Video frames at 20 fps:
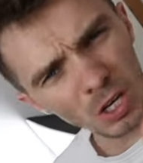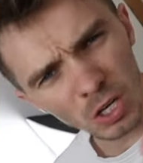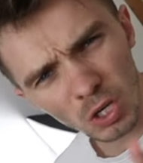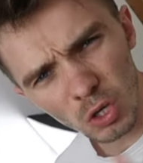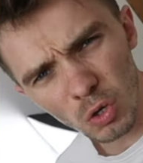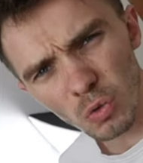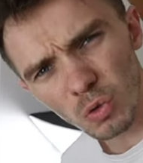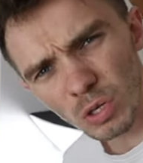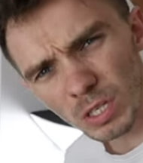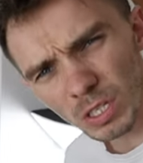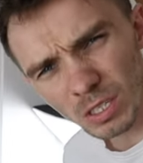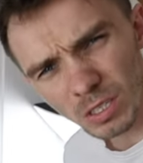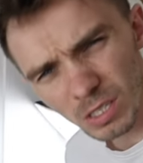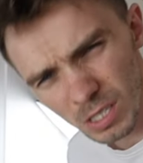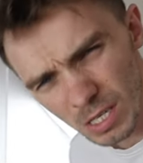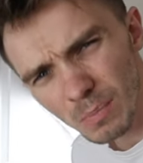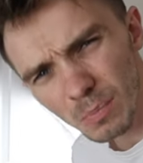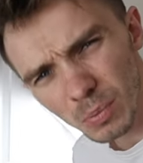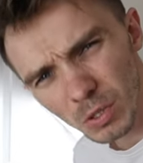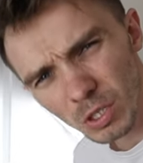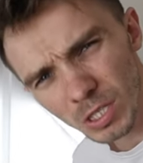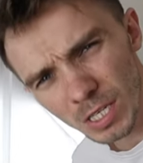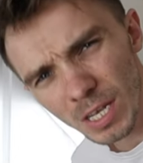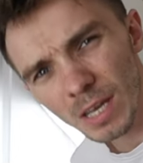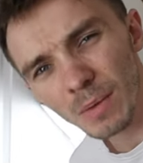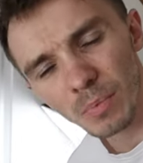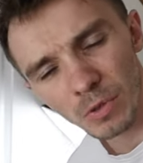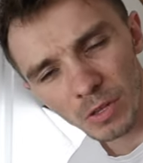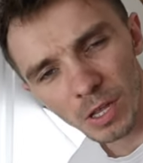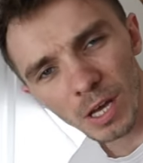cool little simple
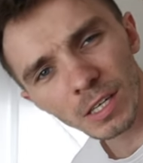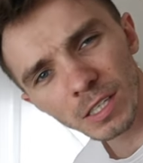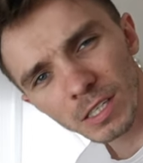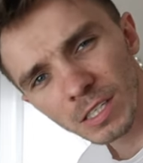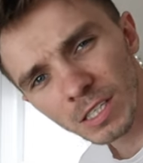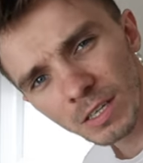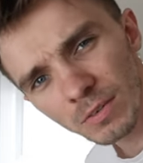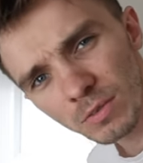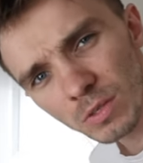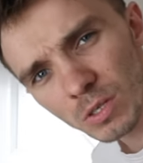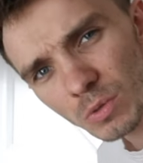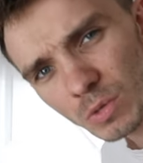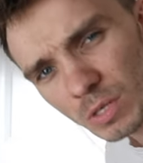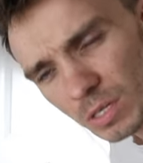tip that I can give you,